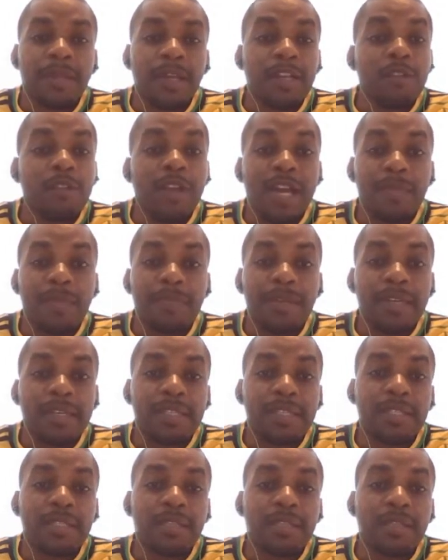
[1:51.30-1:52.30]
at the right
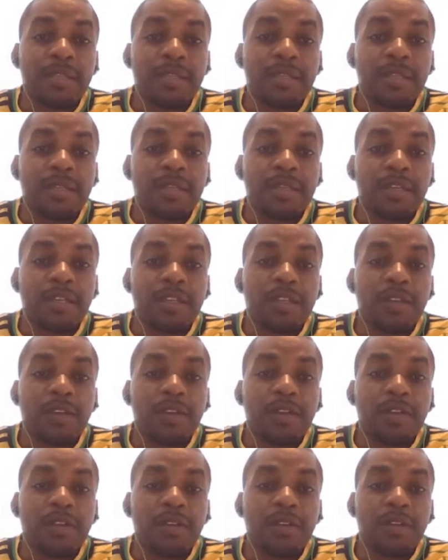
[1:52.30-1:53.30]
place. You
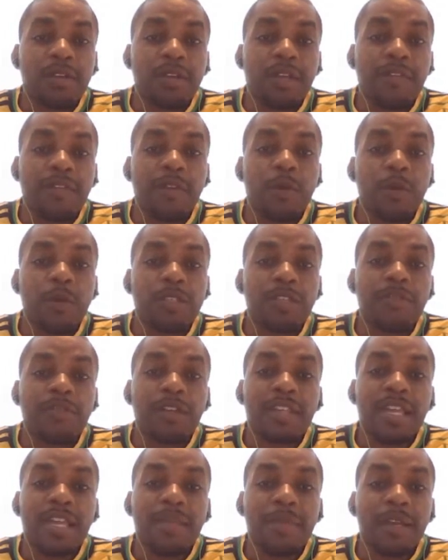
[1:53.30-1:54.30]
know, if it wasn't for
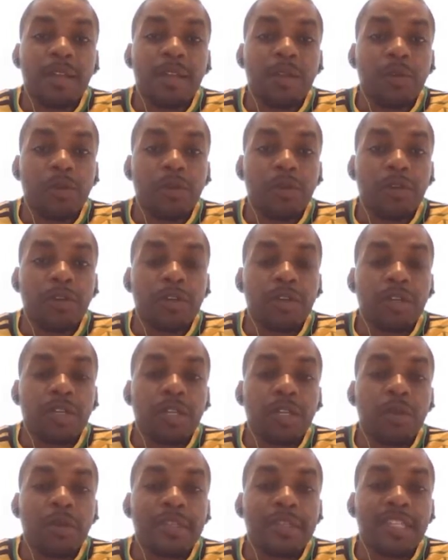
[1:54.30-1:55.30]
Damon Lowe,
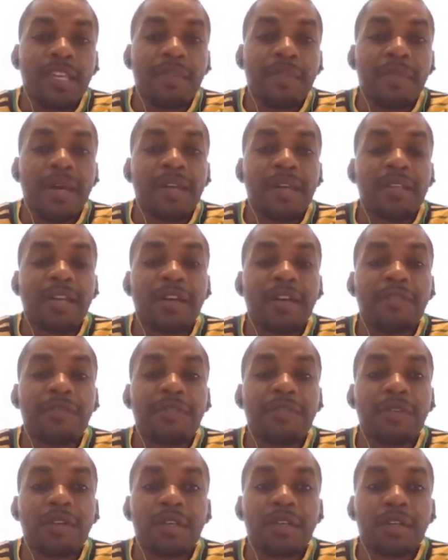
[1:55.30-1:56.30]
USA might have
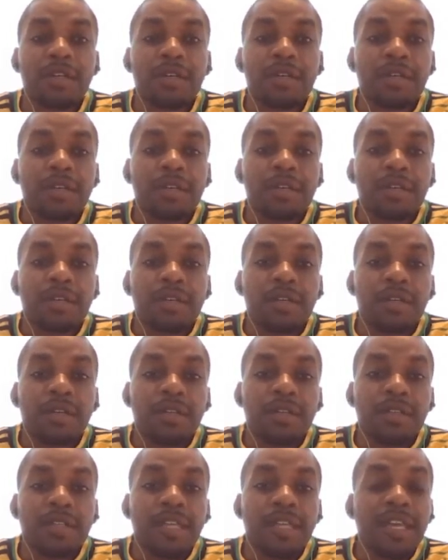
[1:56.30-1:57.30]

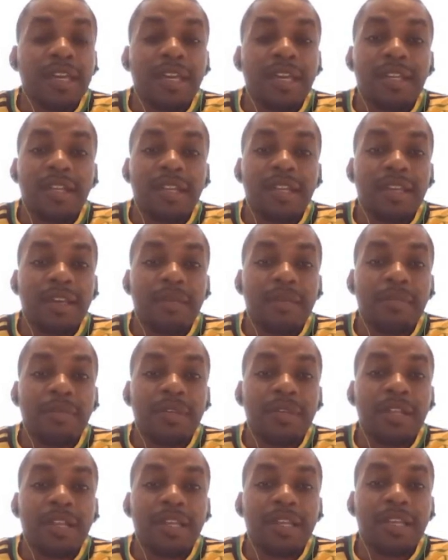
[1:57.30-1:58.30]
taken the
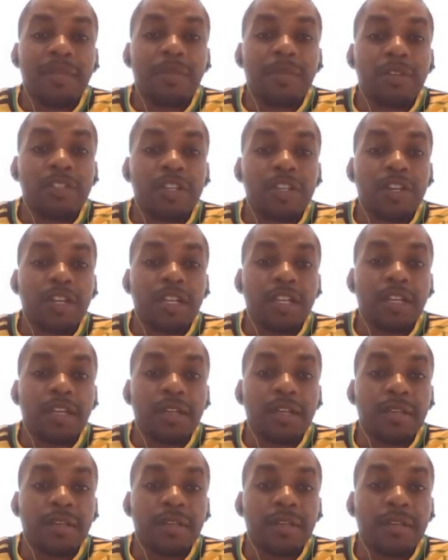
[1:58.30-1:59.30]
lead much
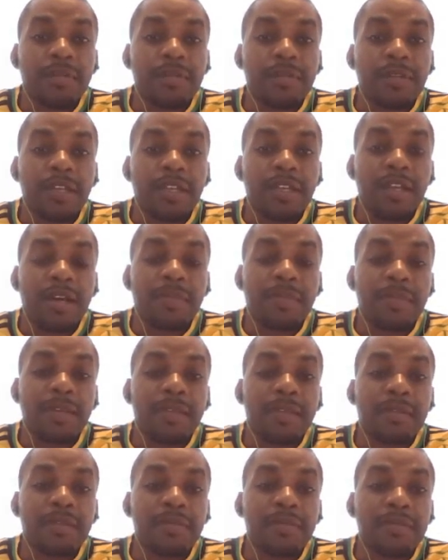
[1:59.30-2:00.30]
early. You know what I
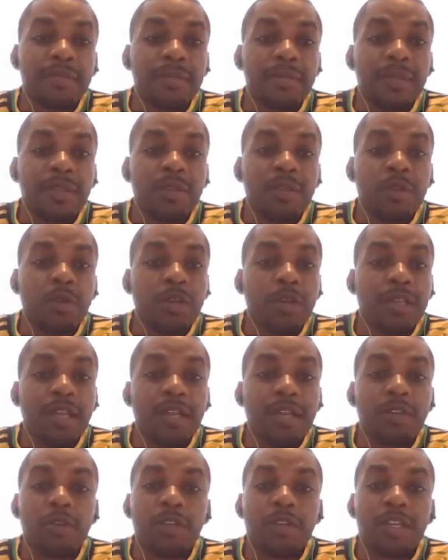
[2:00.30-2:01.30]
mean? Took
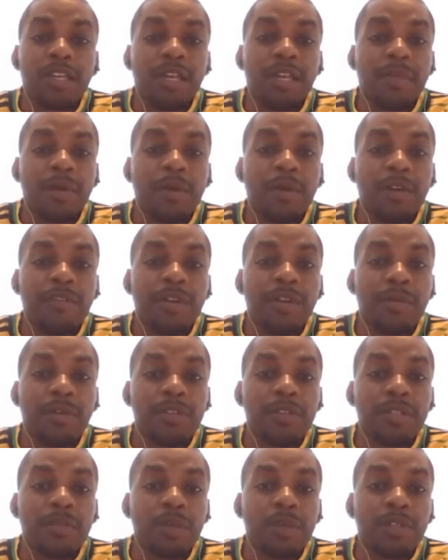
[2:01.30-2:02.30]
the game away from
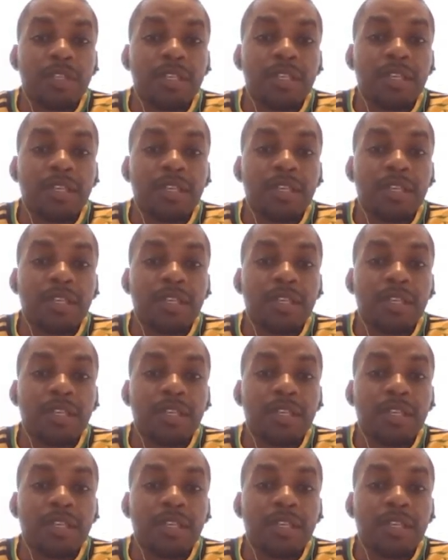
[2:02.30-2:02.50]
us, but